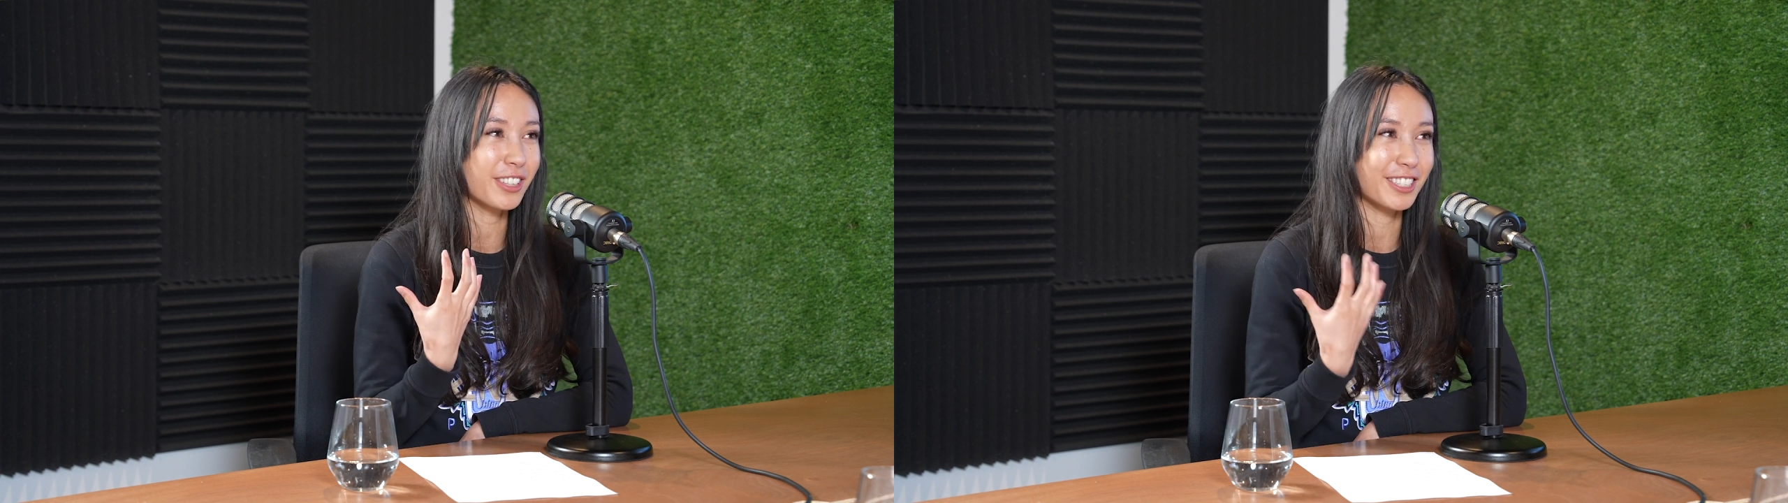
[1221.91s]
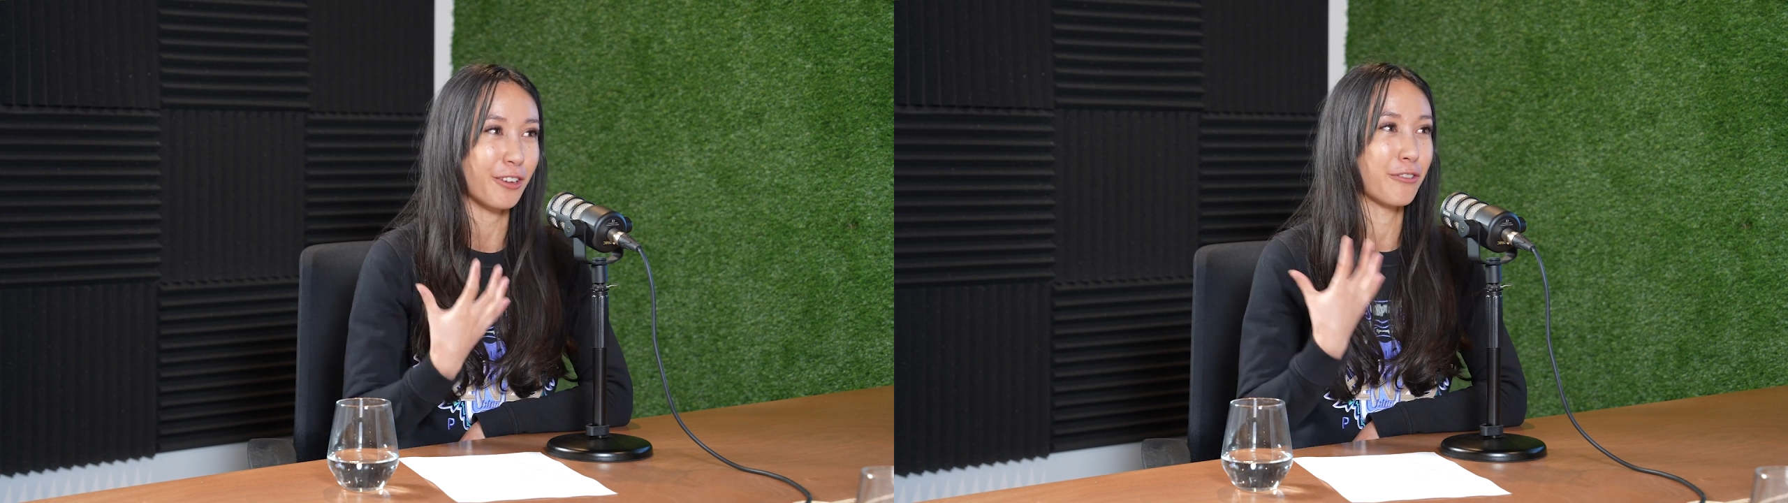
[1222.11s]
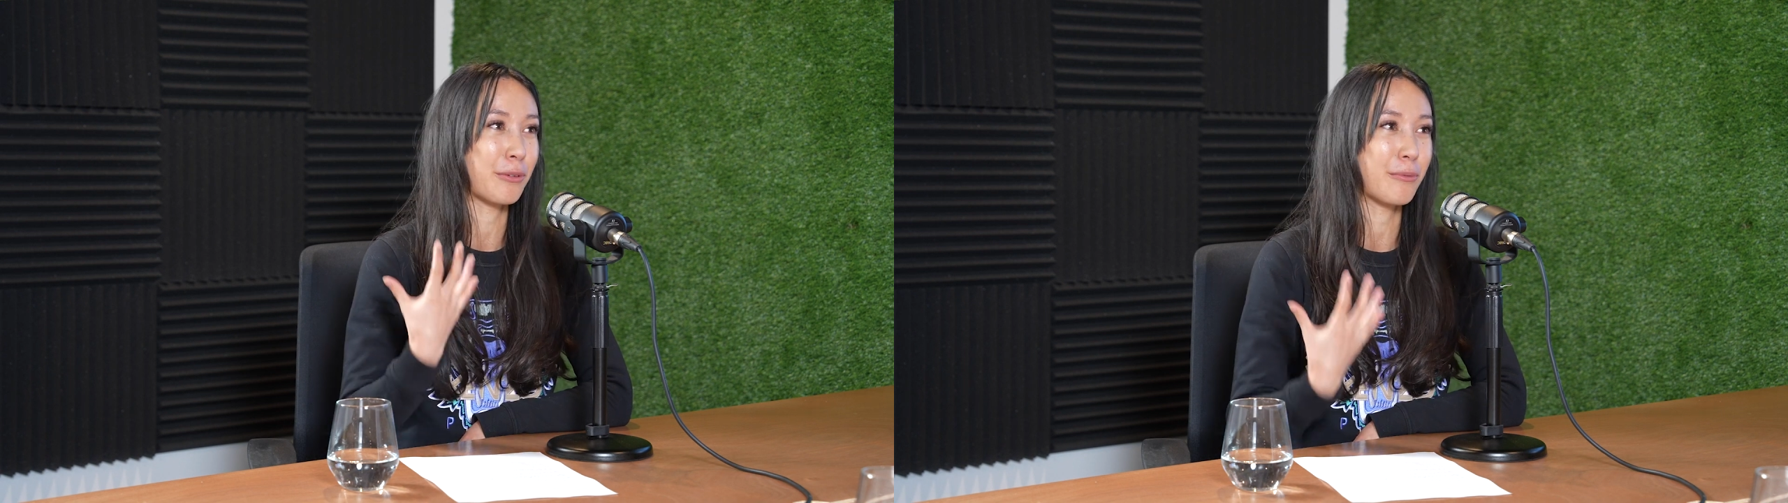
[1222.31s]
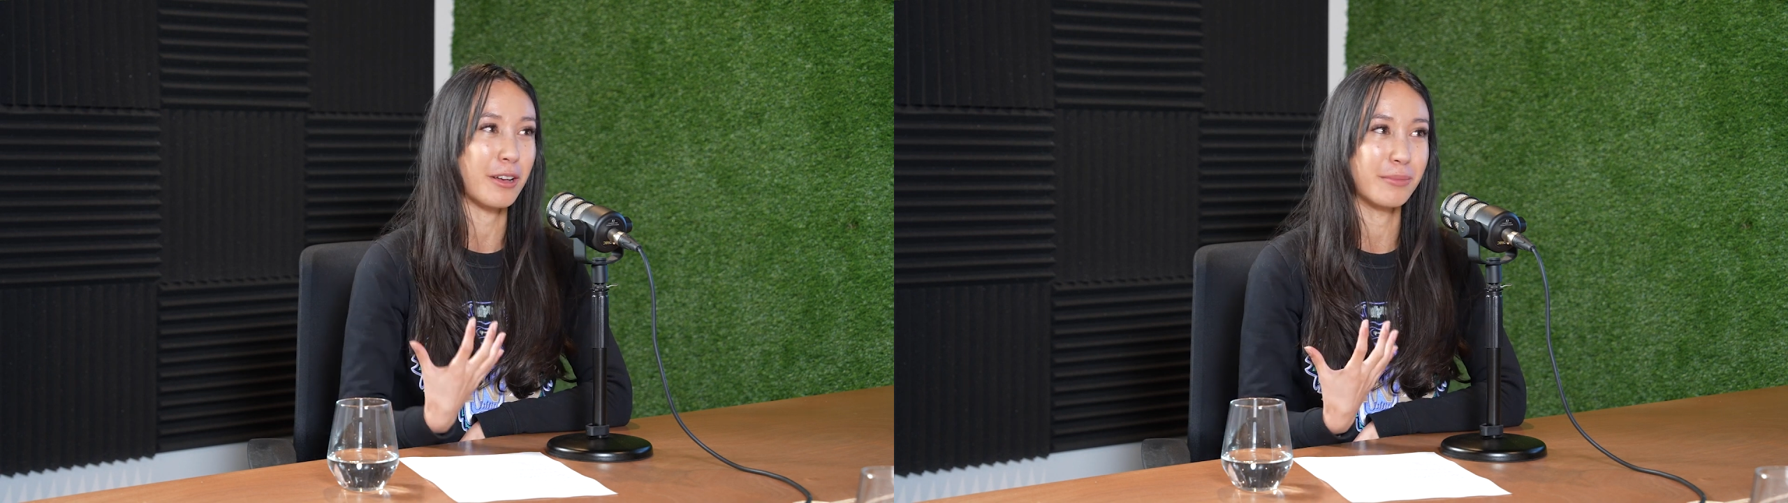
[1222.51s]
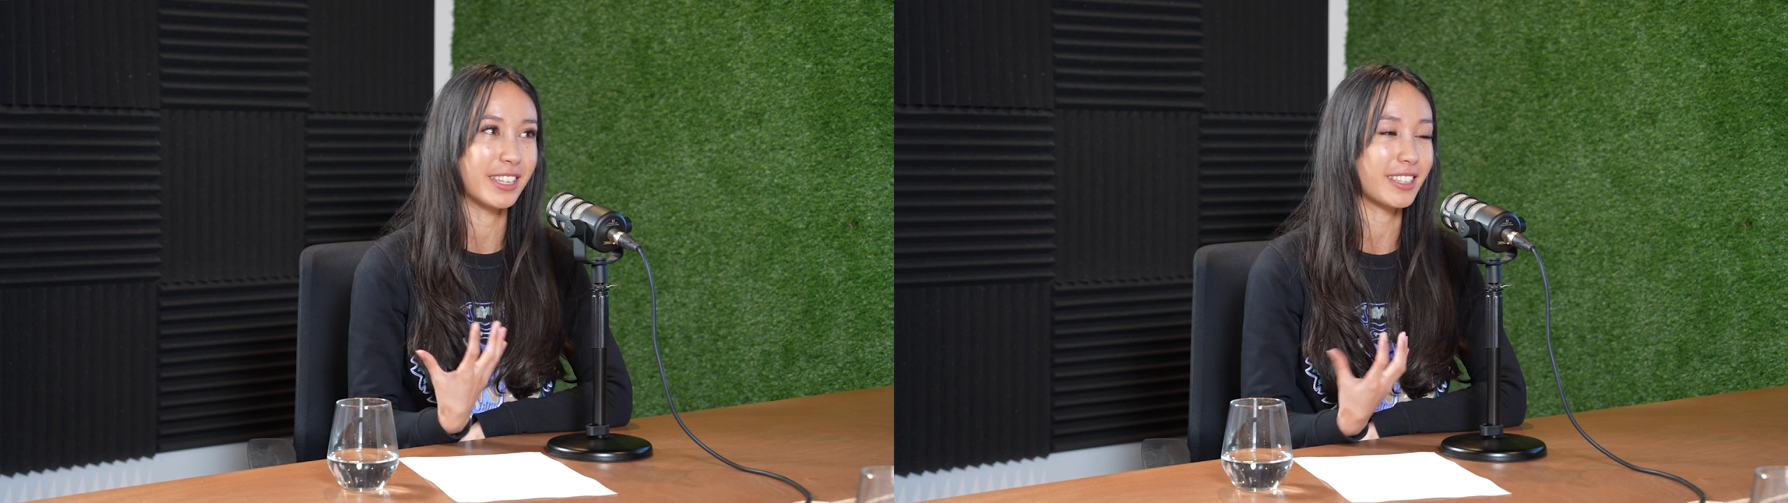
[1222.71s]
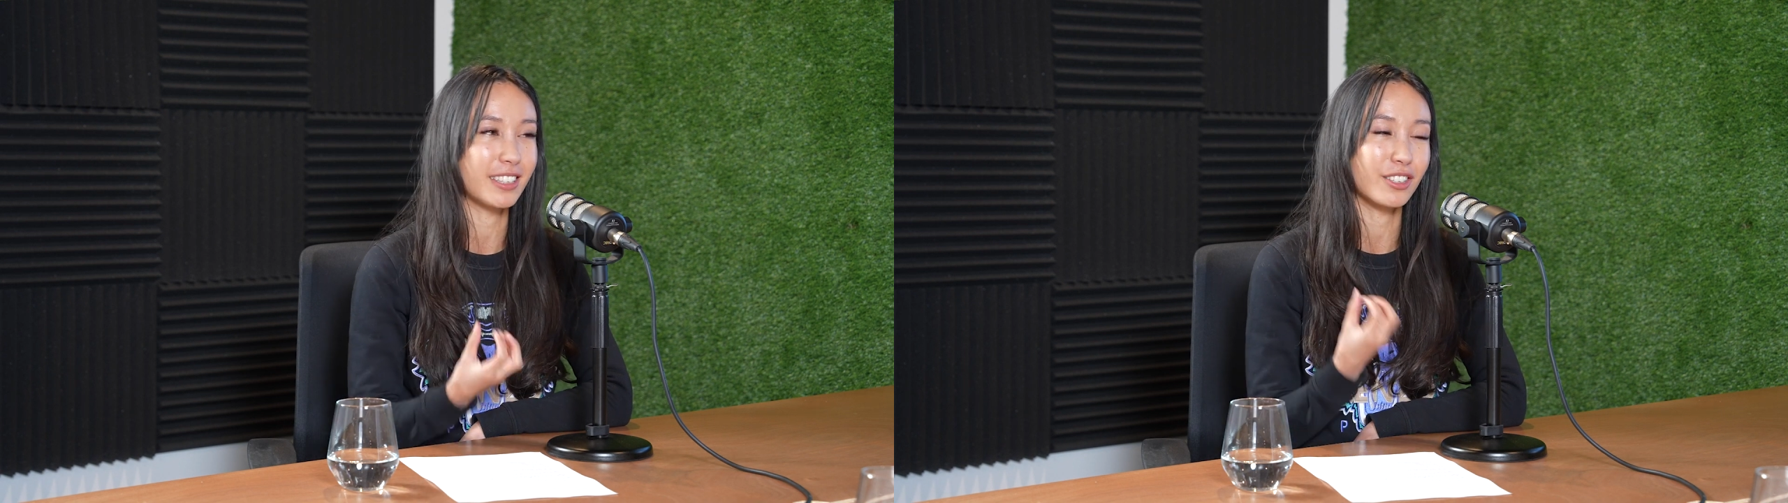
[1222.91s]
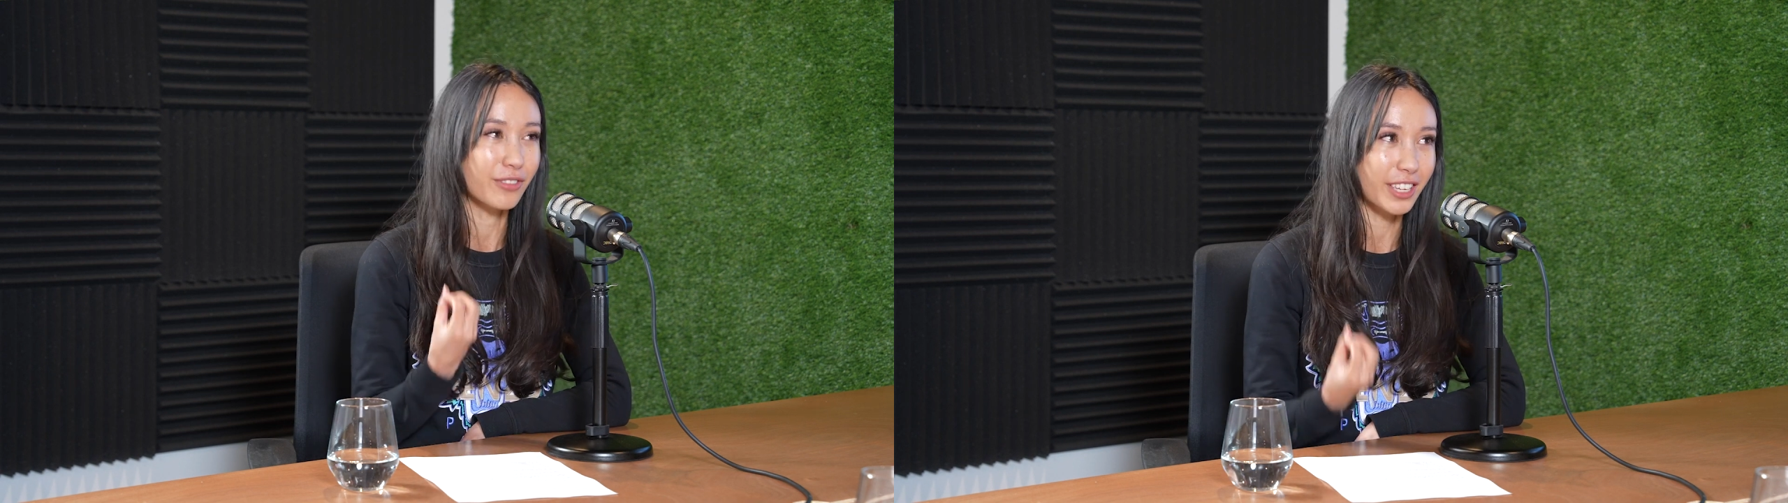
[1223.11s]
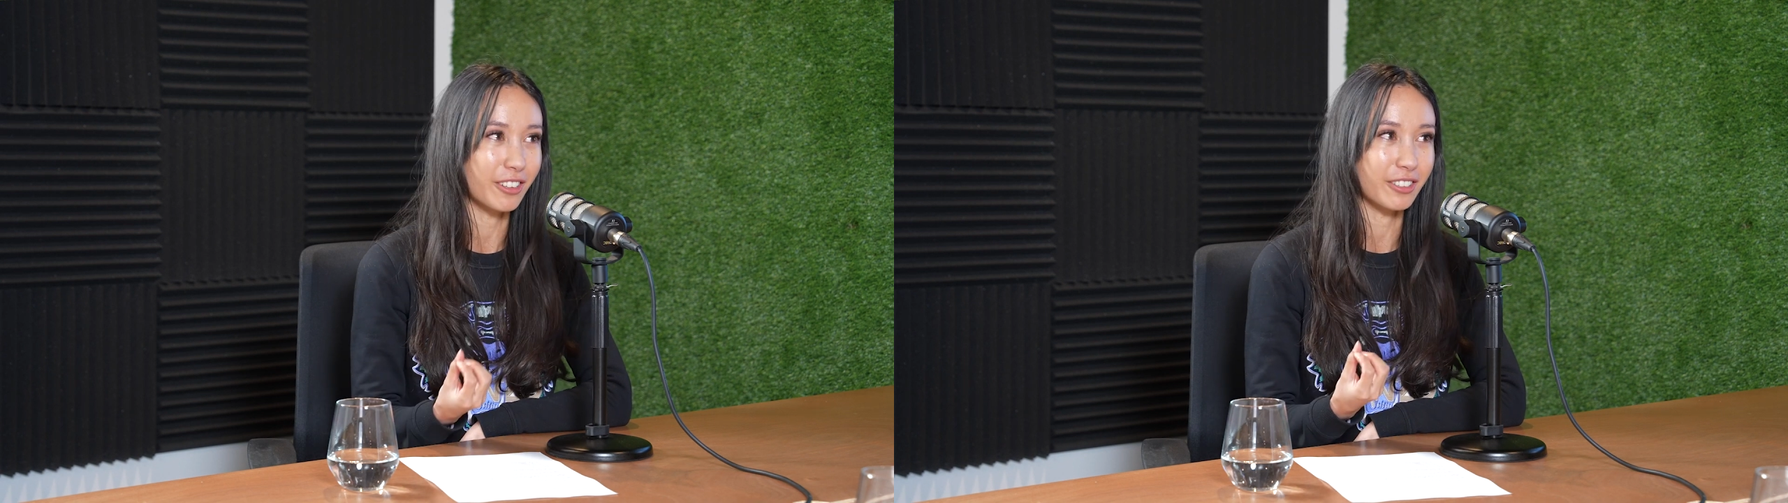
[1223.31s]
this overwhelming sense
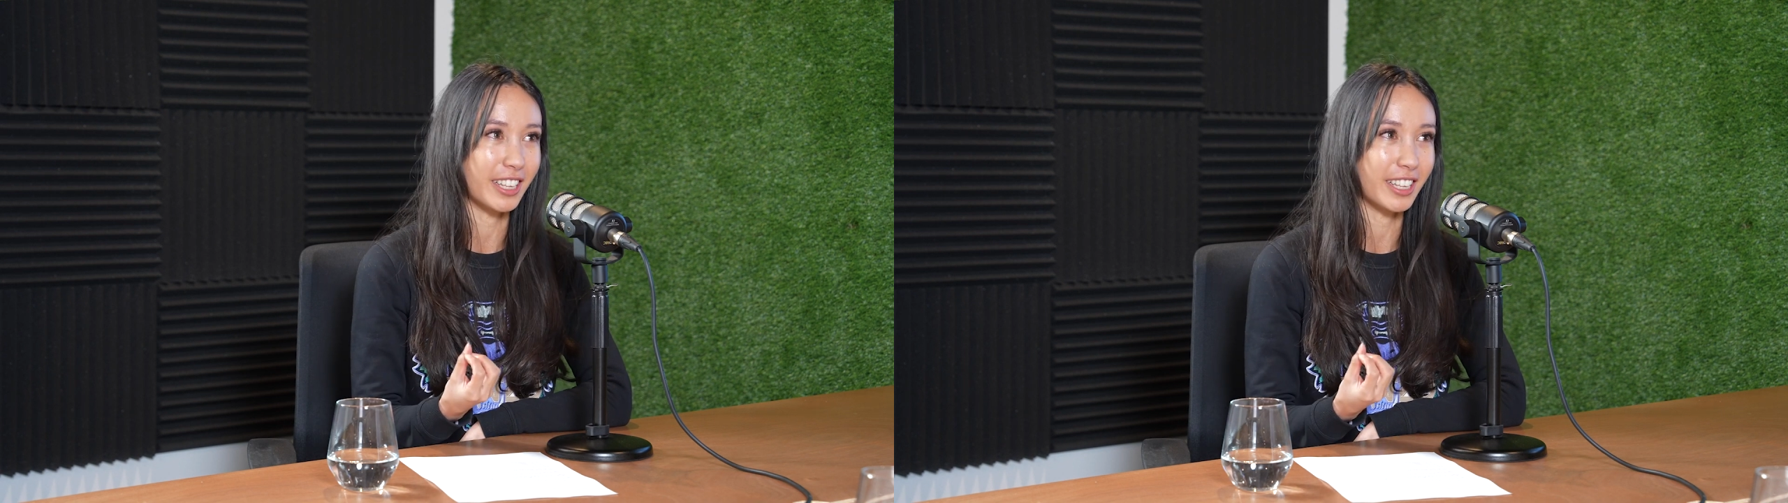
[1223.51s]
of guilt,